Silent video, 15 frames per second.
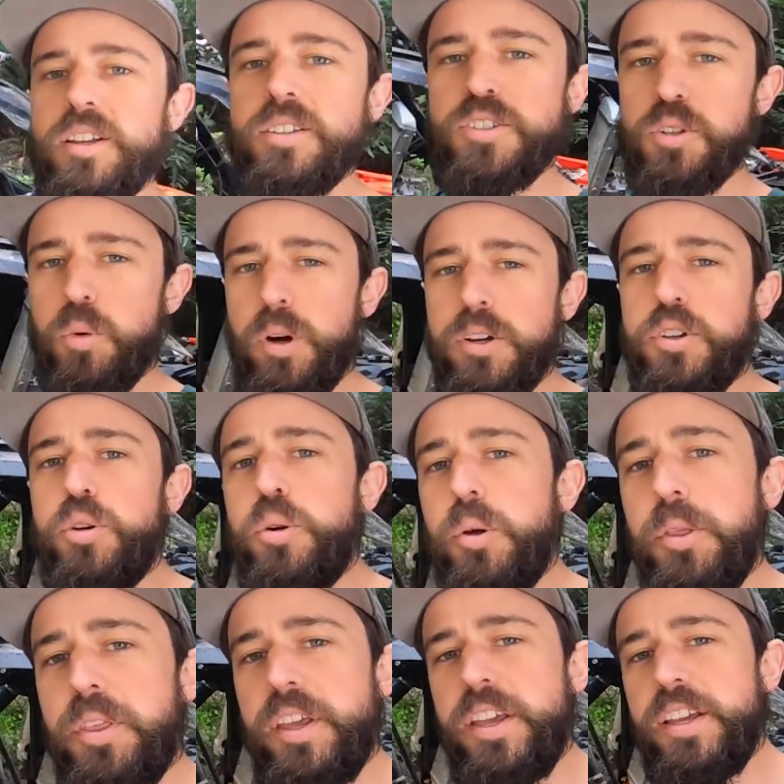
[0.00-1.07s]
So one
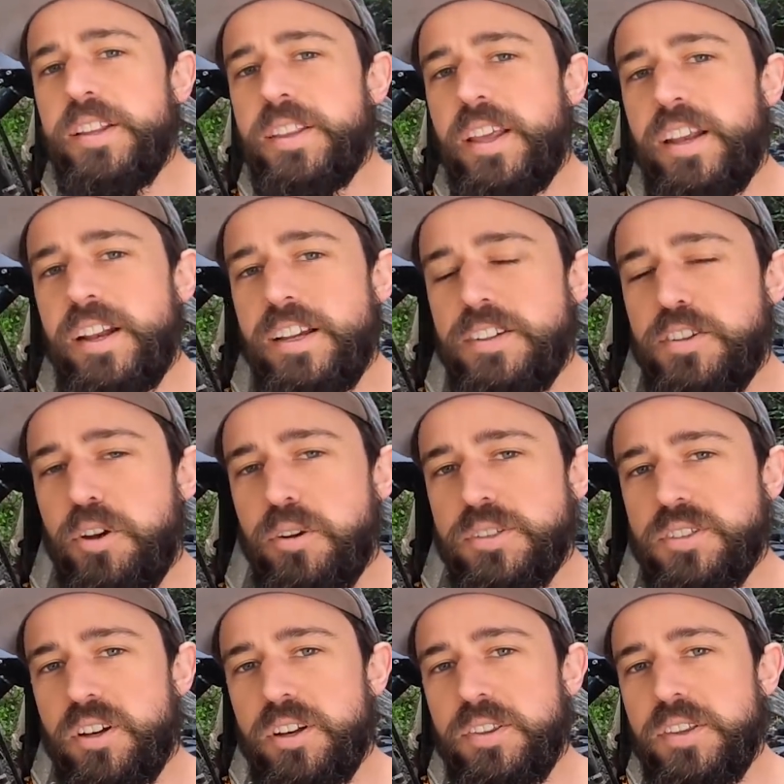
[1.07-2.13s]
cool thing that I
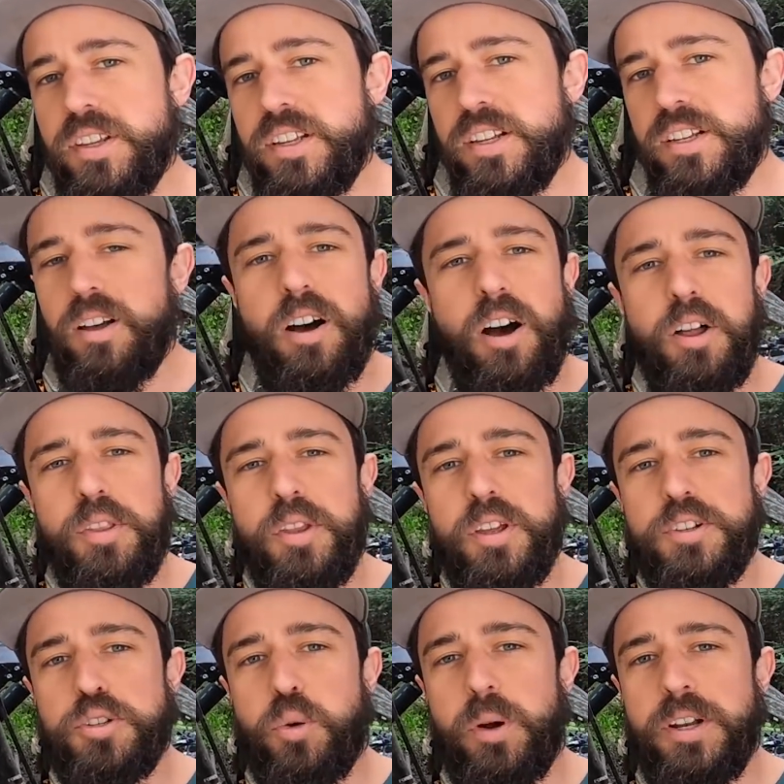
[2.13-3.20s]
noticed on the
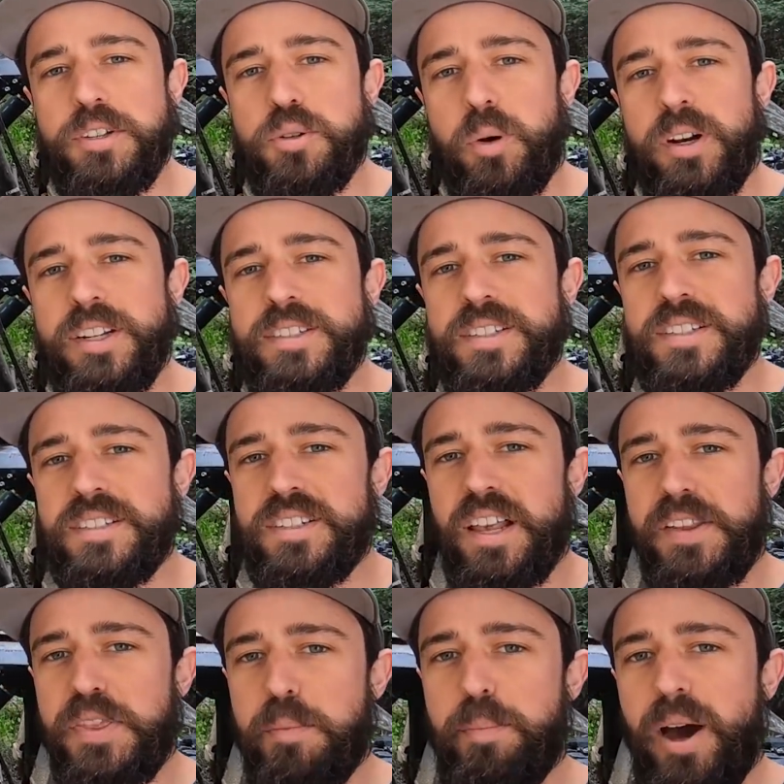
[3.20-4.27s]
2020s is
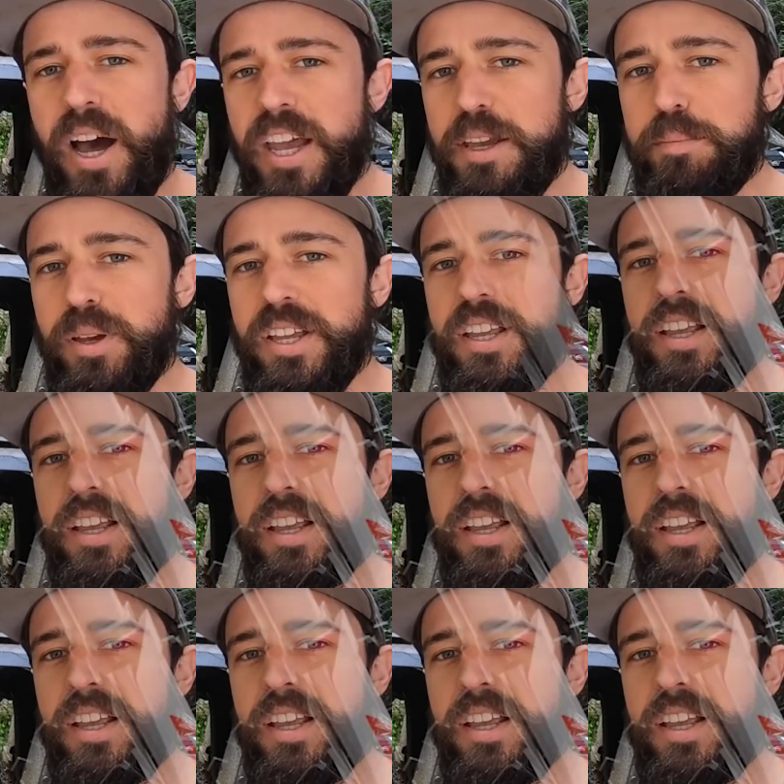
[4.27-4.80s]
that the pipe